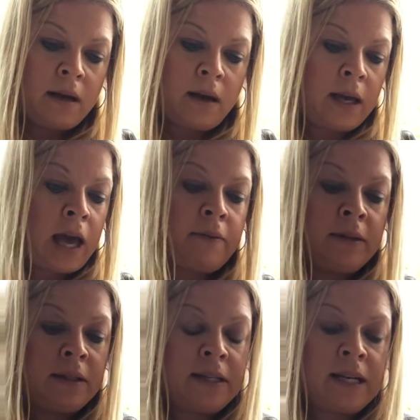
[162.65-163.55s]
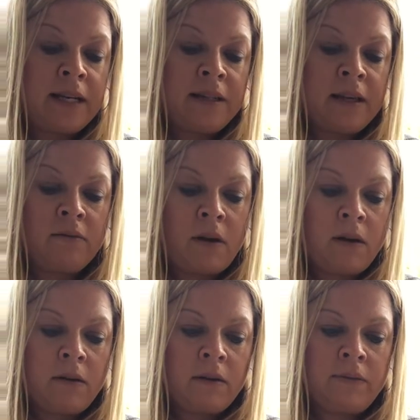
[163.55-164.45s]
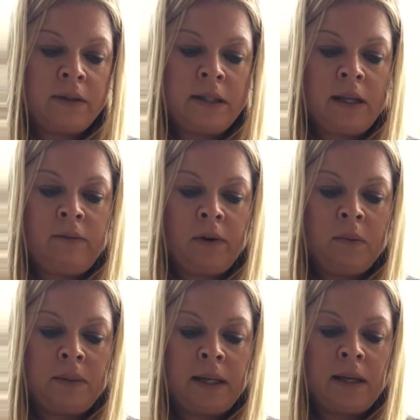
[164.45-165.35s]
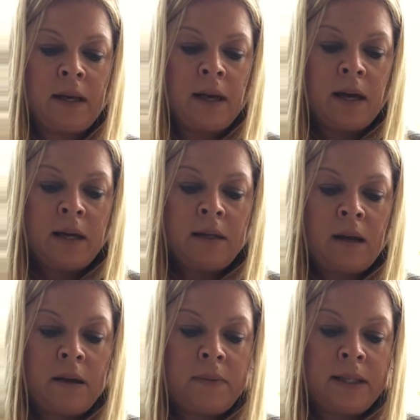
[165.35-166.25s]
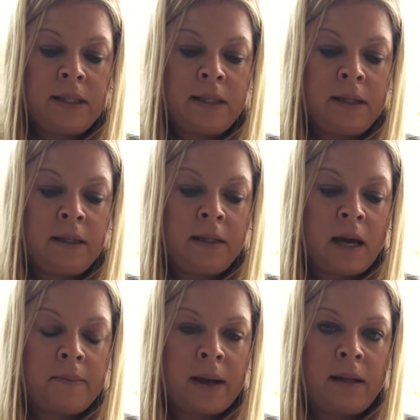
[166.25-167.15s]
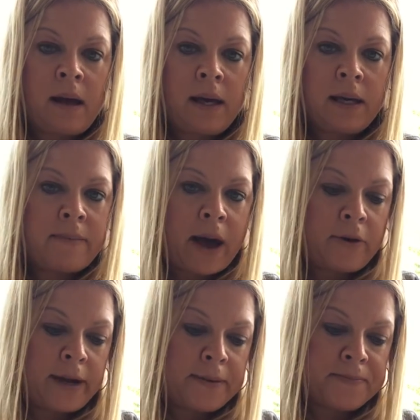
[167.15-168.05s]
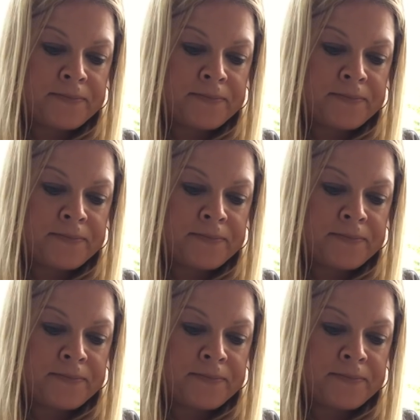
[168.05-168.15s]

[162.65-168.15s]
I haven't done anything wrong, Griffin said firmly. Not by stealing, not by lying about it.